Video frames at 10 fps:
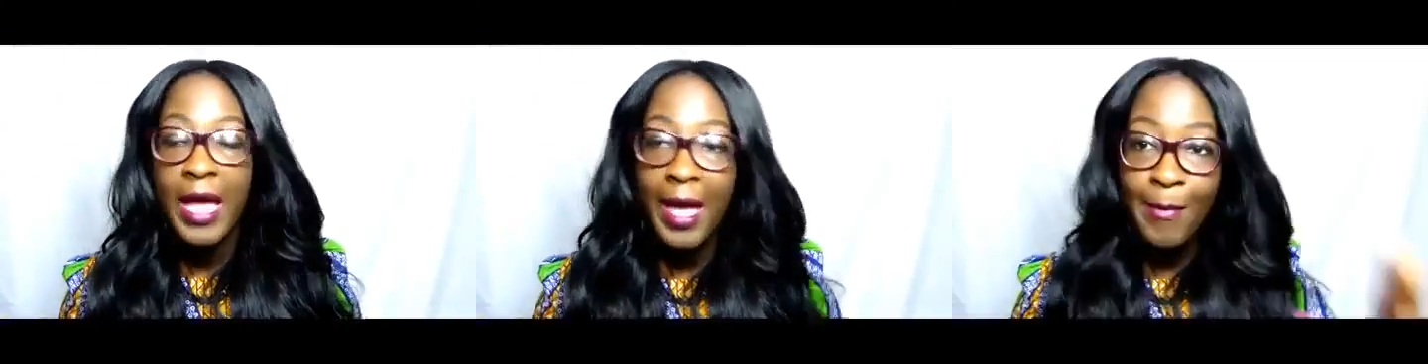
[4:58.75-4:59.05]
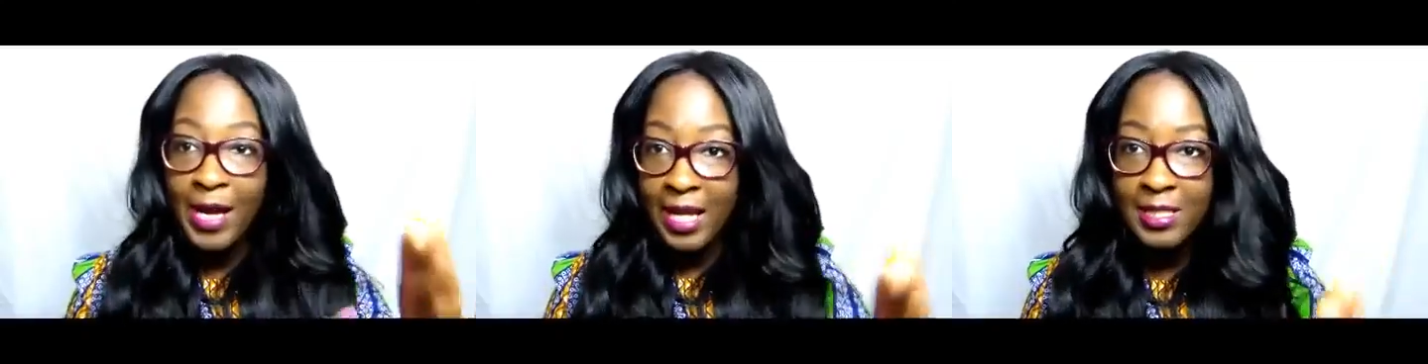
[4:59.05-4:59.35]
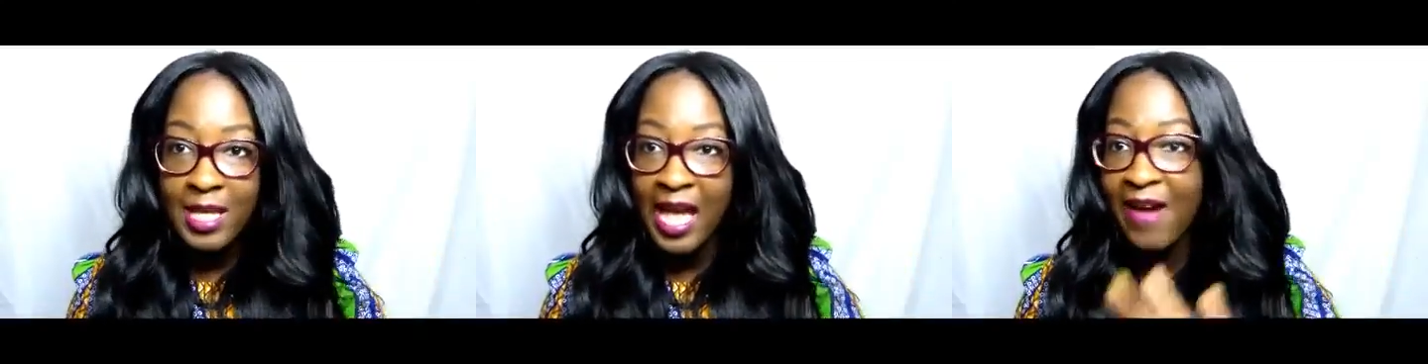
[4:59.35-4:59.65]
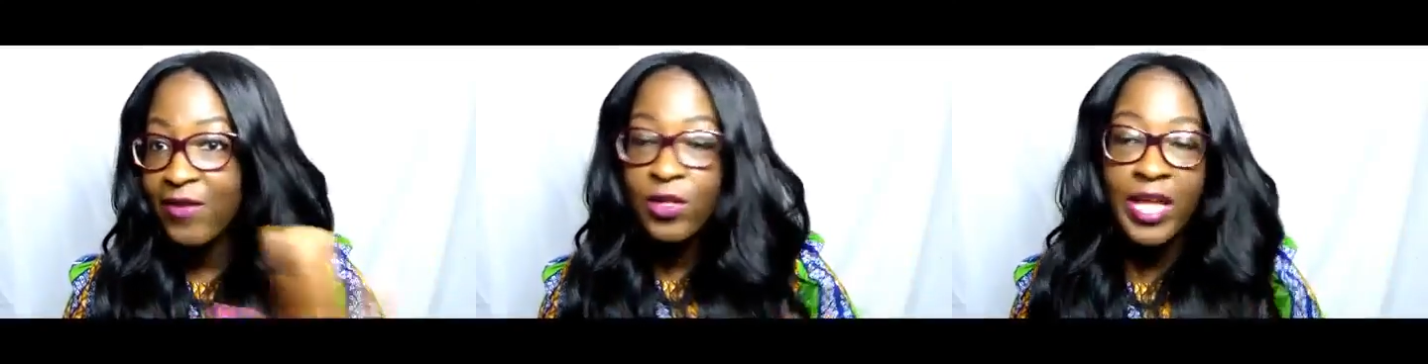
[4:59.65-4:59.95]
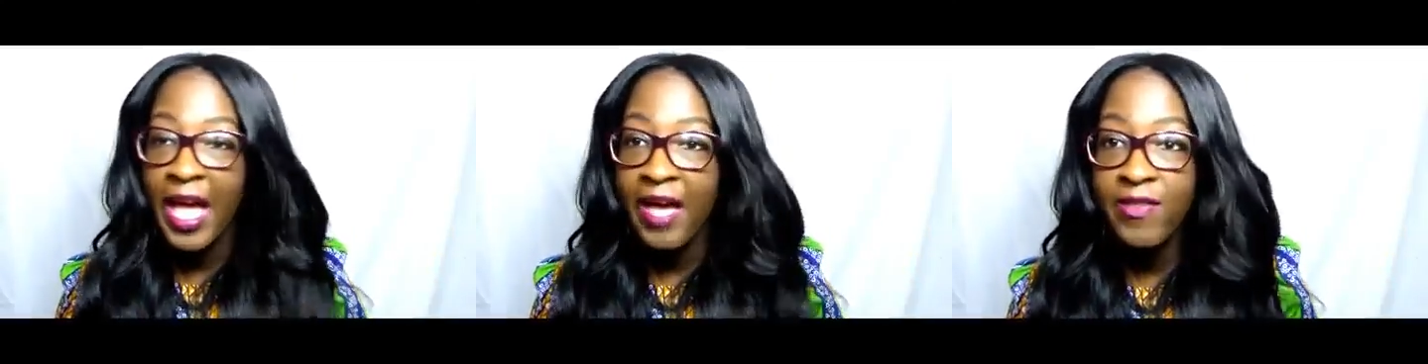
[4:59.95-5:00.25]
And might I say, I've only
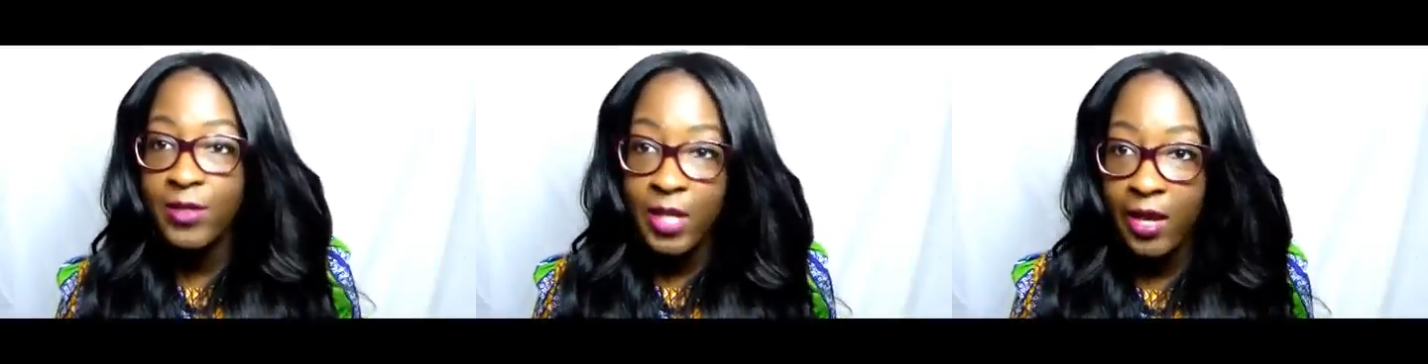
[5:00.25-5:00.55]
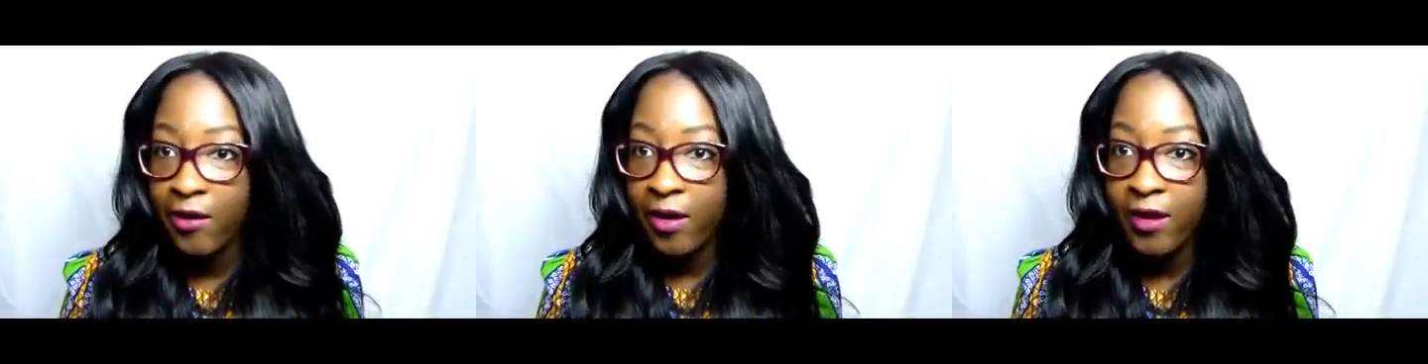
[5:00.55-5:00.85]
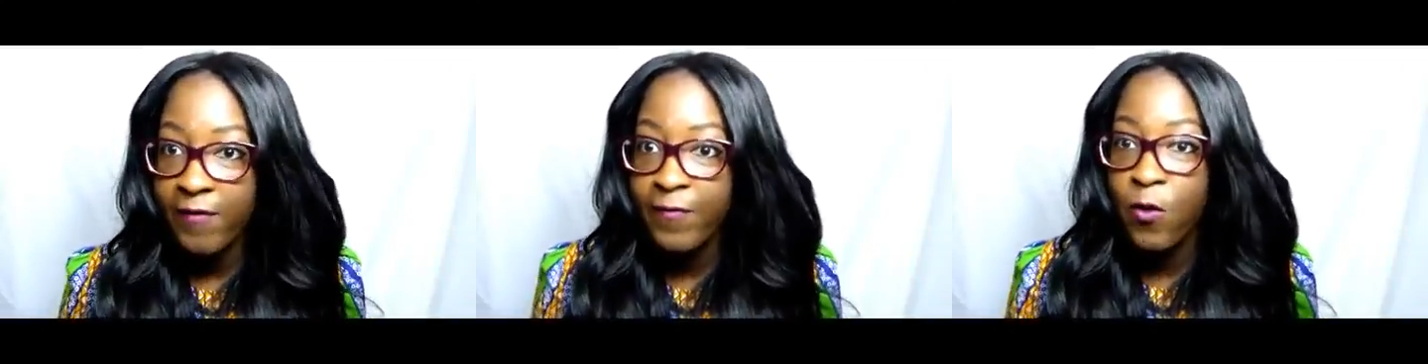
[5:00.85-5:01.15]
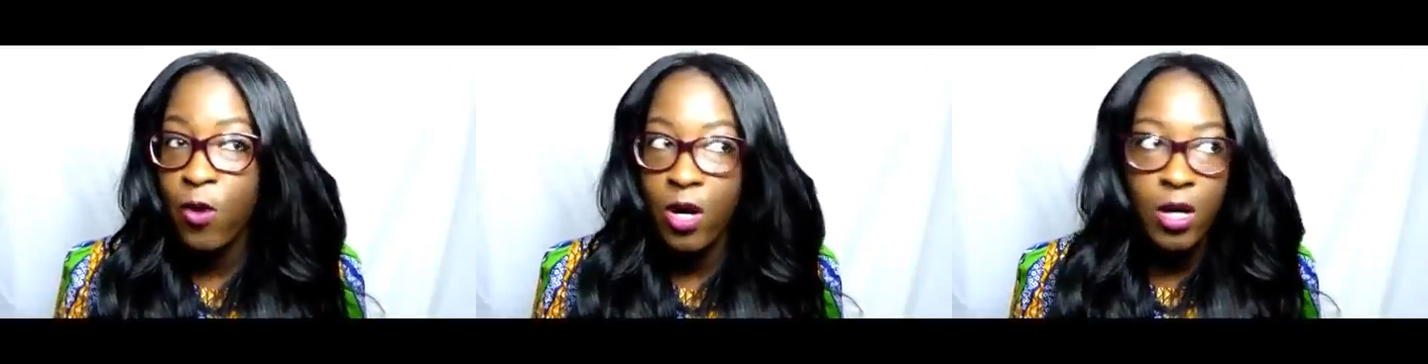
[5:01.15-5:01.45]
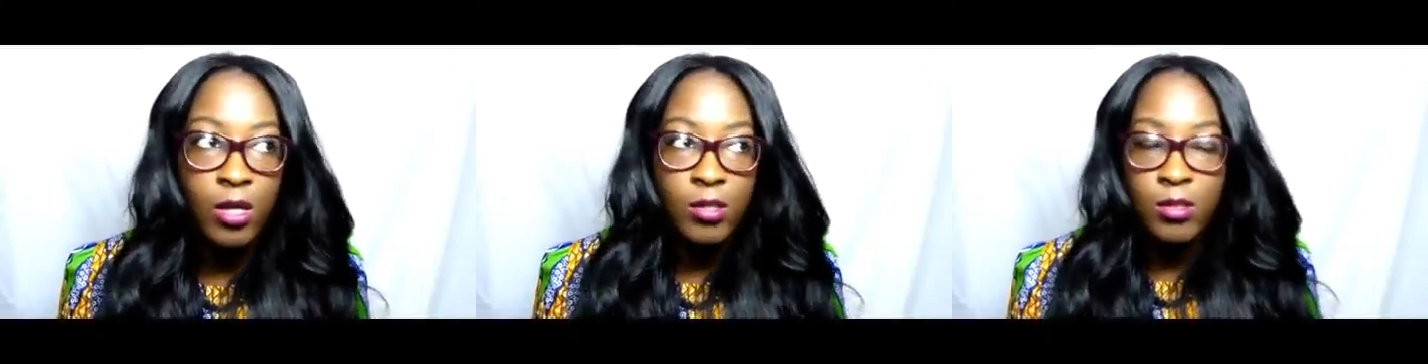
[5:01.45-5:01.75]
had this hair in
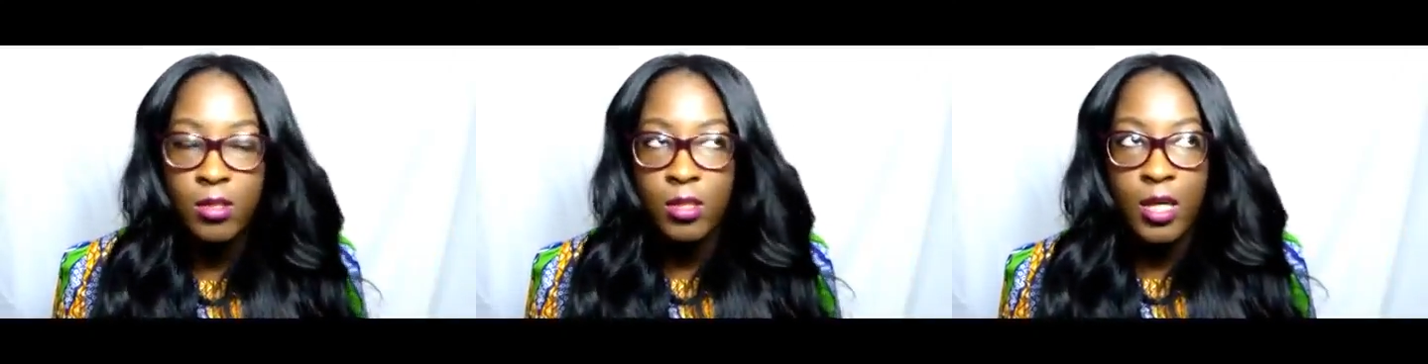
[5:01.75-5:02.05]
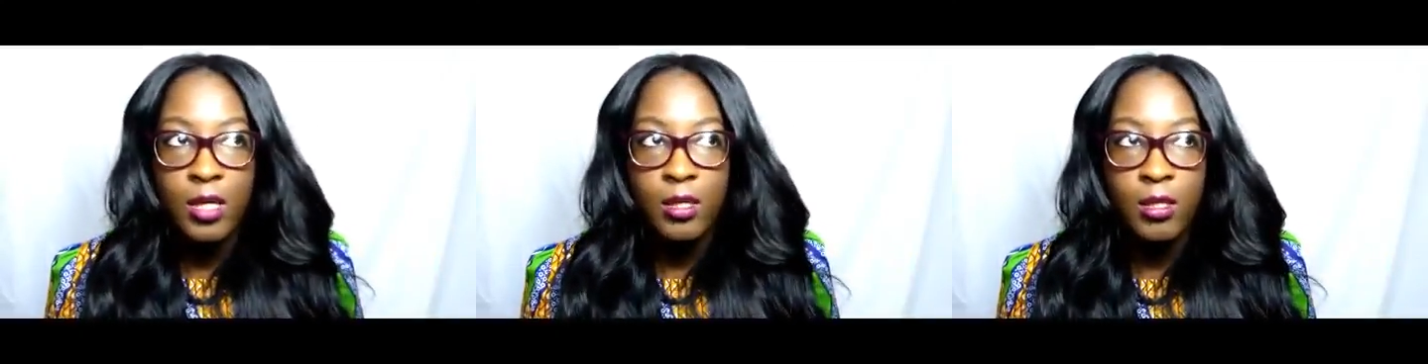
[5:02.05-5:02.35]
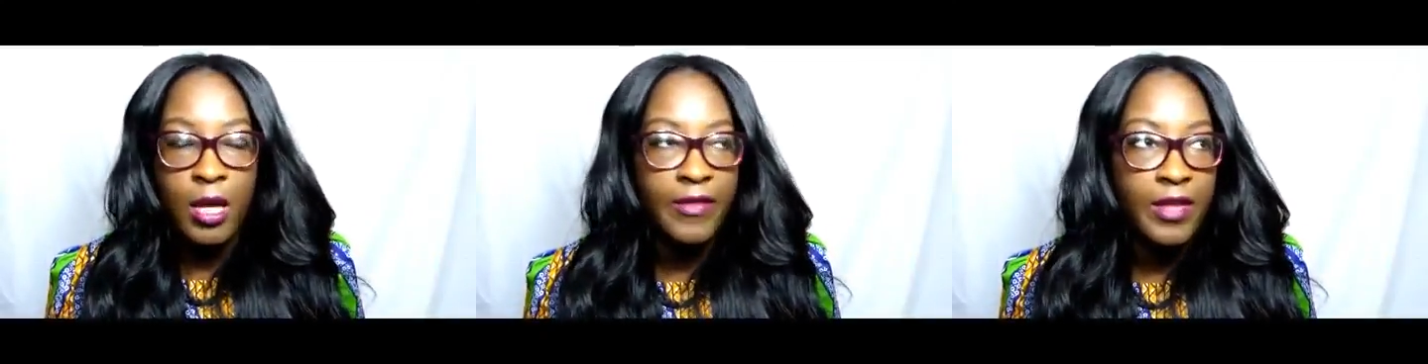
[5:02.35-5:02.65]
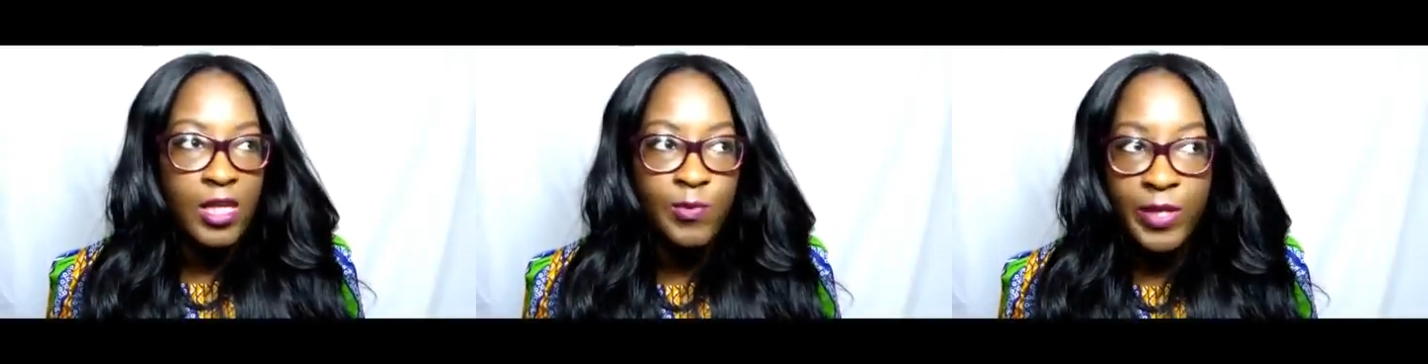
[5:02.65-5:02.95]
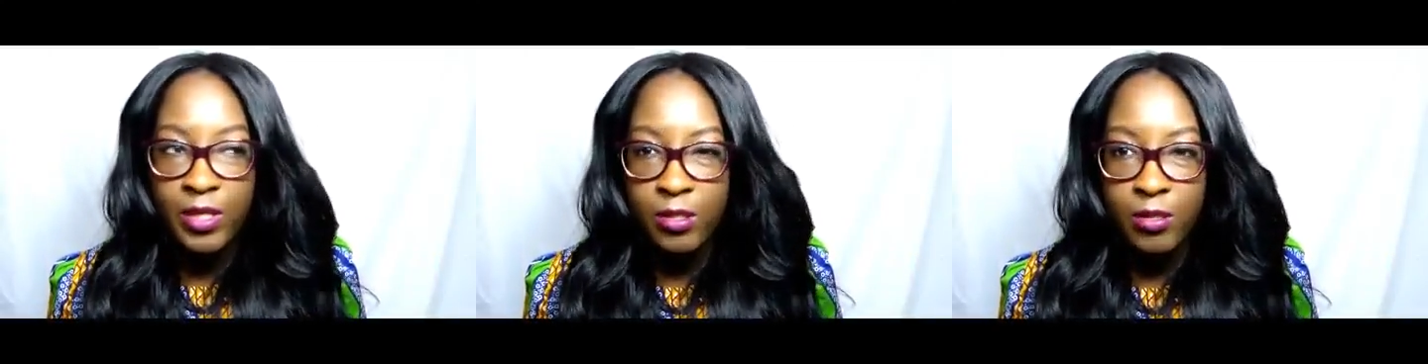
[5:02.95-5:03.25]
for, I think it's
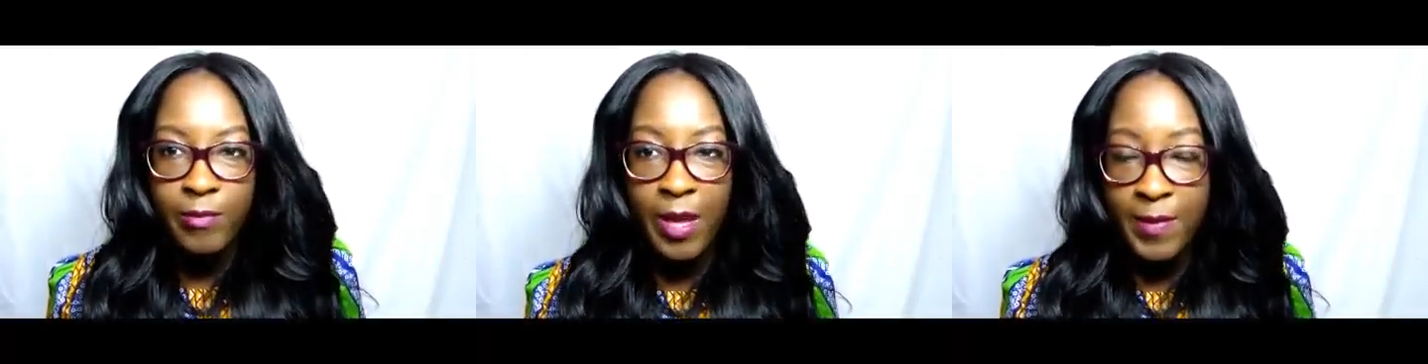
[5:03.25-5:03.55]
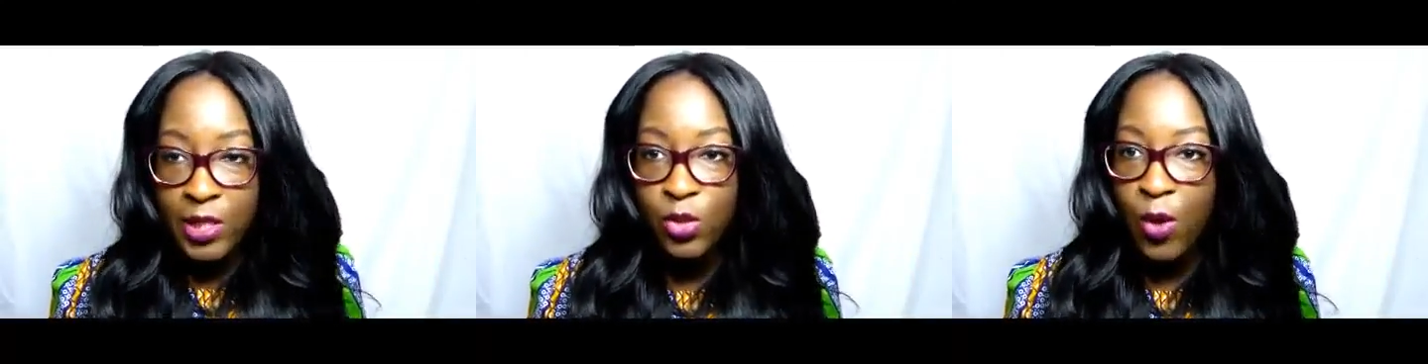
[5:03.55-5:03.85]
been maybe 2